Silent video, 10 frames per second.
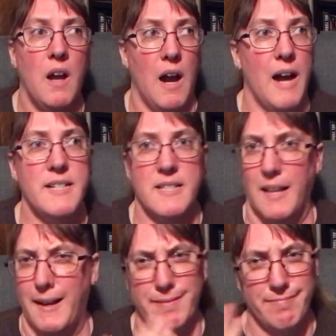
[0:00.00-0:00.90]
I just
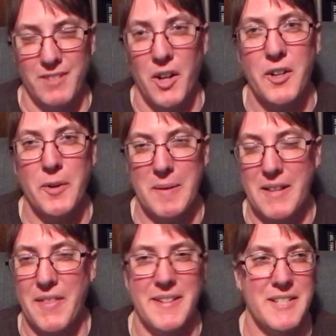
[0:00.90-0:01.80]
like longer
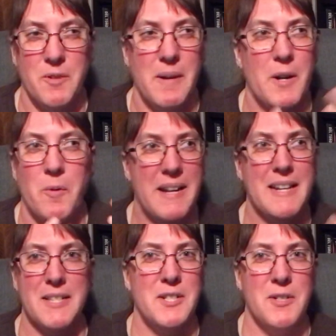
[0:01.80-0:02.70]
readathons than a week. A week
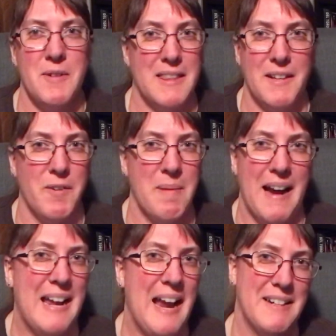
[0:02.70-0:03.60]
doesn't do anything for me. I
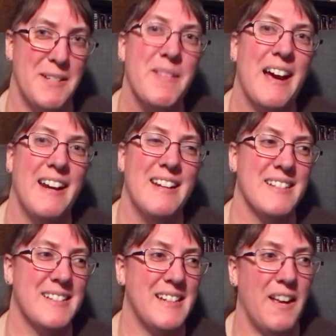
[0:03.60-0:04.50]
can't do that. It's
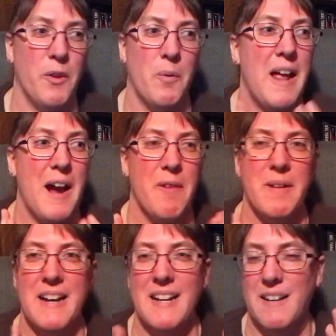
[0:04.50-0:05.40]
just the way I
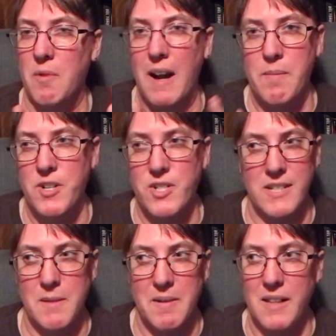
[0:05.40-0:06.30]
read and what I'm usually
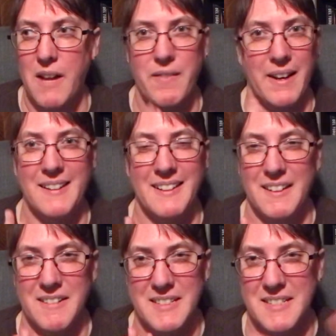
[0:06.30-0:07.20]
in the middle of,
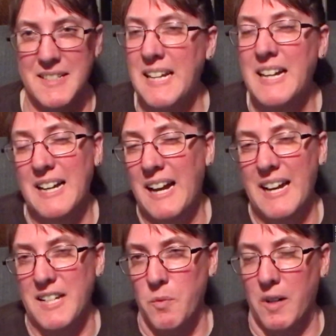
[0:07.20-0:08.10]
it
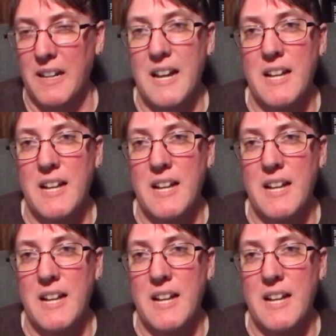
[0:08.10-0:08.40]
doesn't work.